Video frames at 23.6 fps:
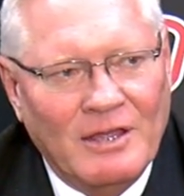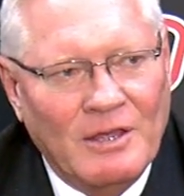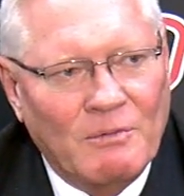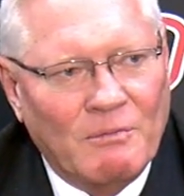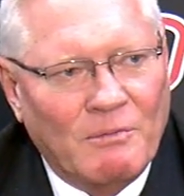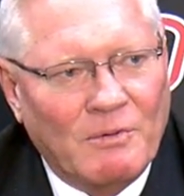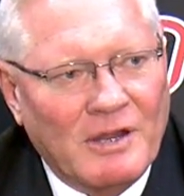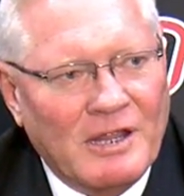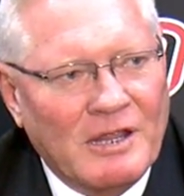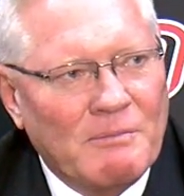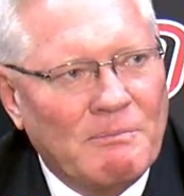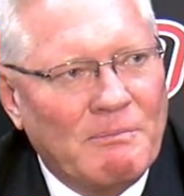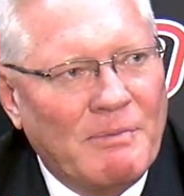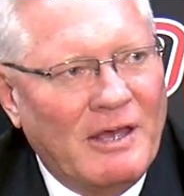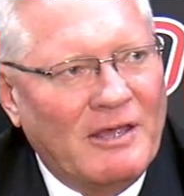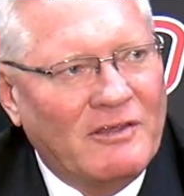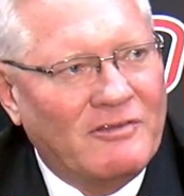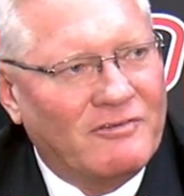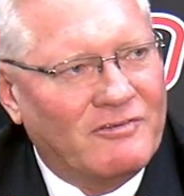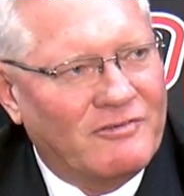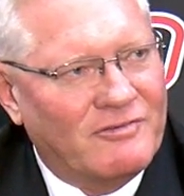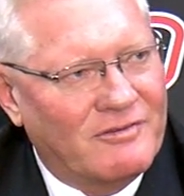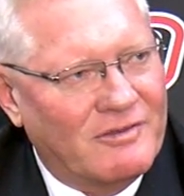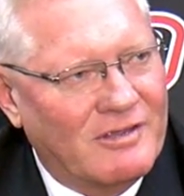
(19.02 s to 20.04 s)
One of the
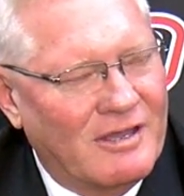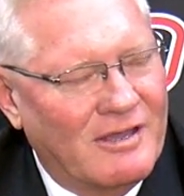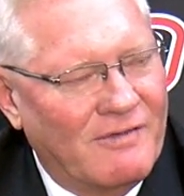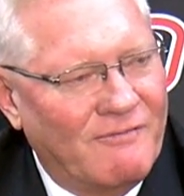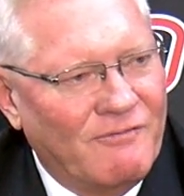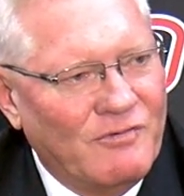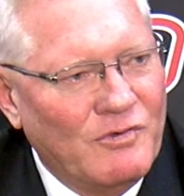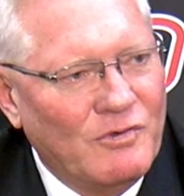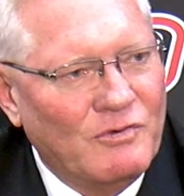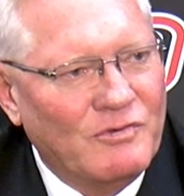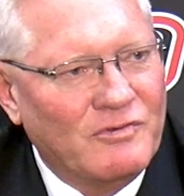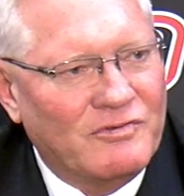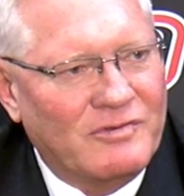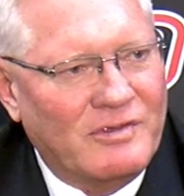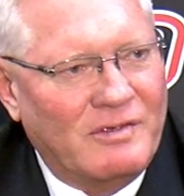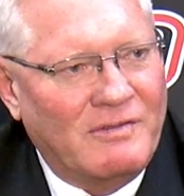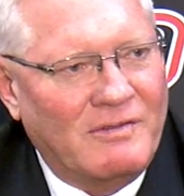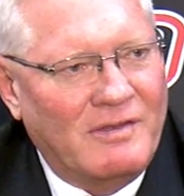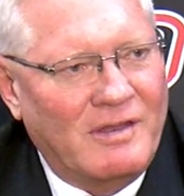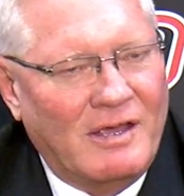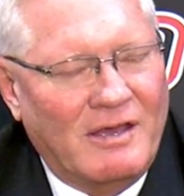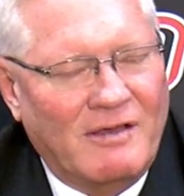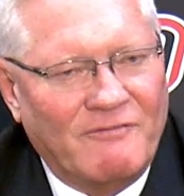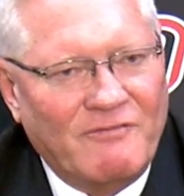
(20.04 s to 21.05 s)
best views
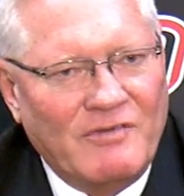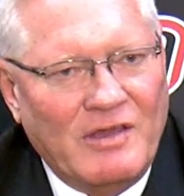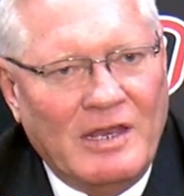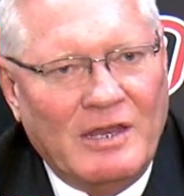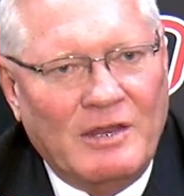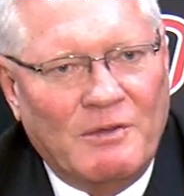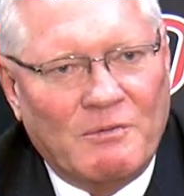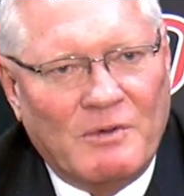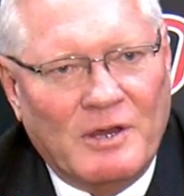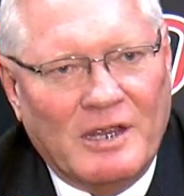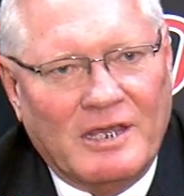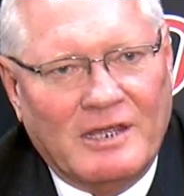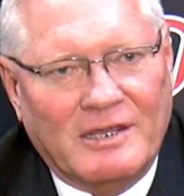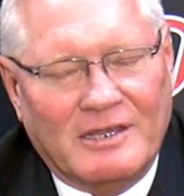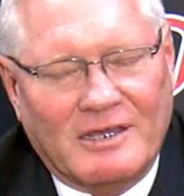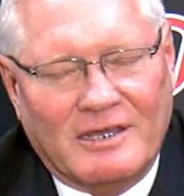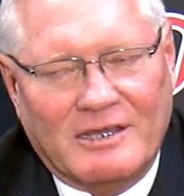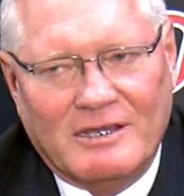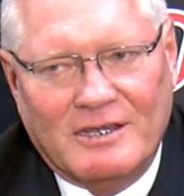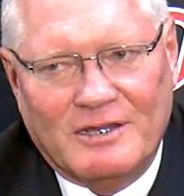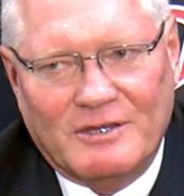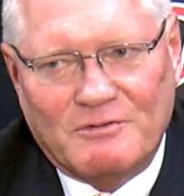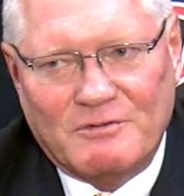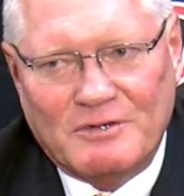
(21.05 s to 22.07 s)
of any rink in the
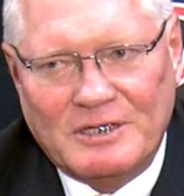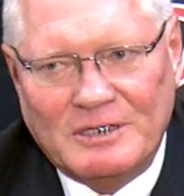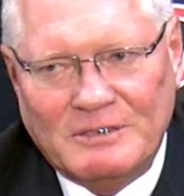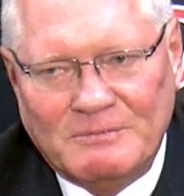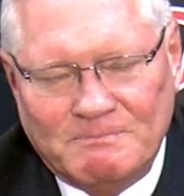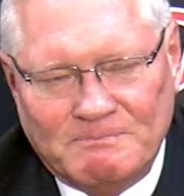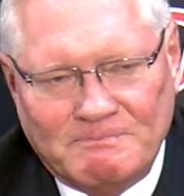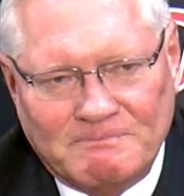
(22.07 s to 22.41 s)
country.